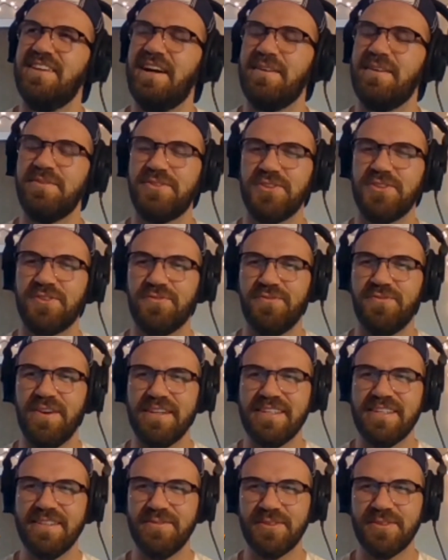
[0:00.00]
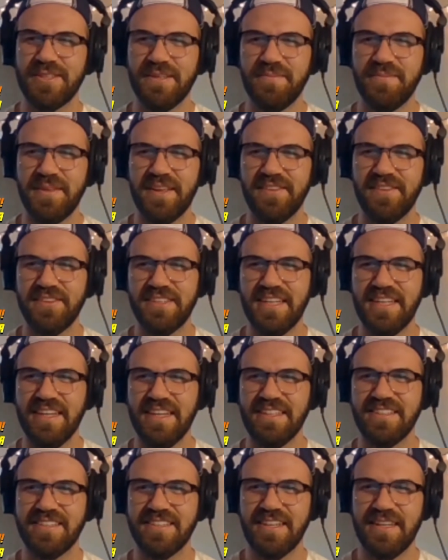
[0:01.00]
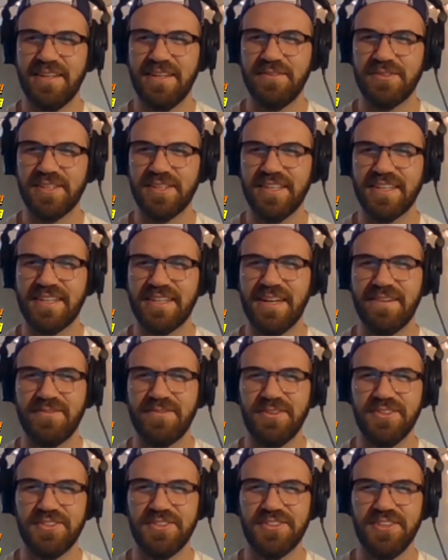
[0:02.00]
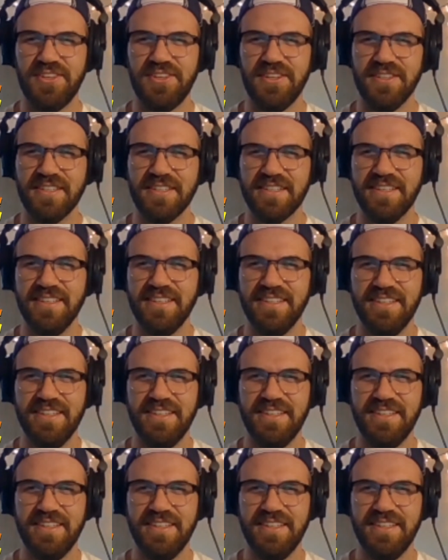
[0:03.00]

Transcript: I was just fucking with him the other day and saying I was gonna cover a song